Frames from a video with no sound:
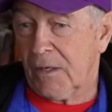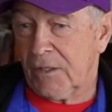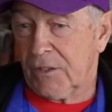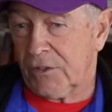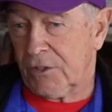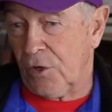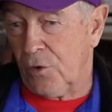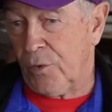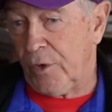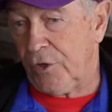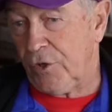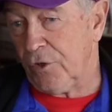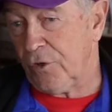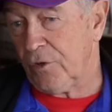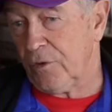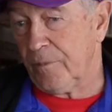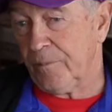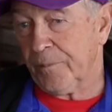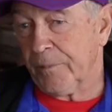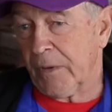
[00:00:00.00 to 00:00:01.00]
so when
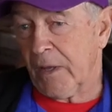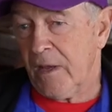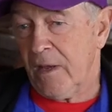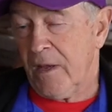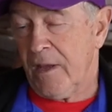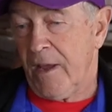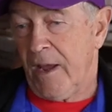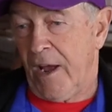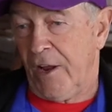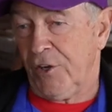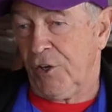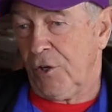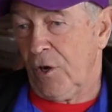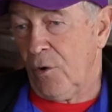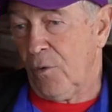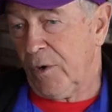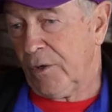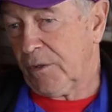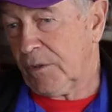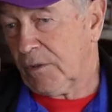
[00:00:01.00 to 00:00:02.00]
you... And you
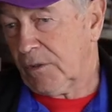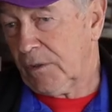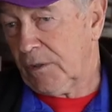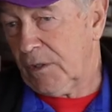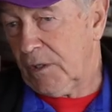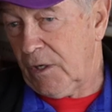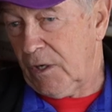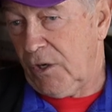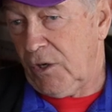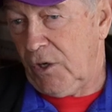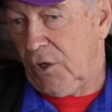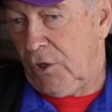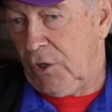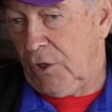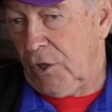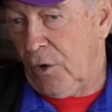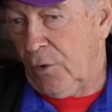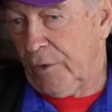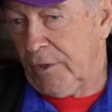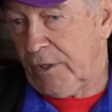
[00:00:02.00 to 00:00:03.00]
know what? You
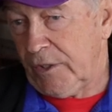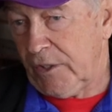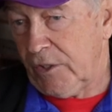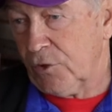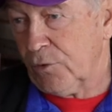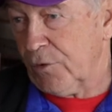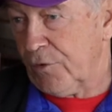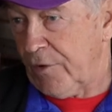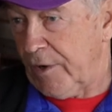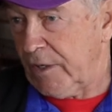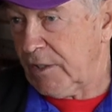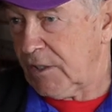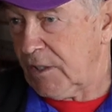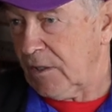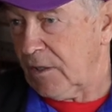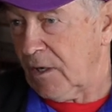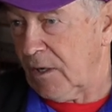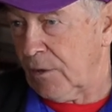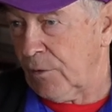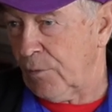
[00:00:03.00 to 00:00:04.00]
know what it is with
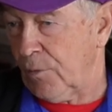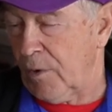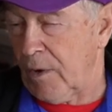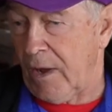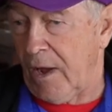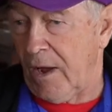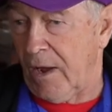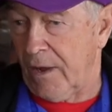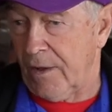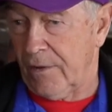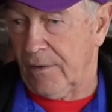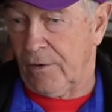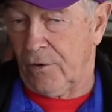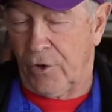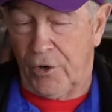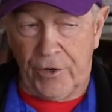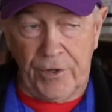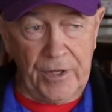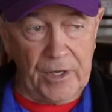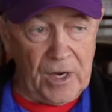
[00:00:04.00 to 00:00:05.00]
racing and how a
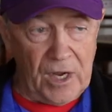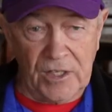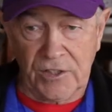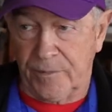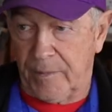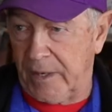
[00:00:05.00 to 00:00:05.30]
lot of the guys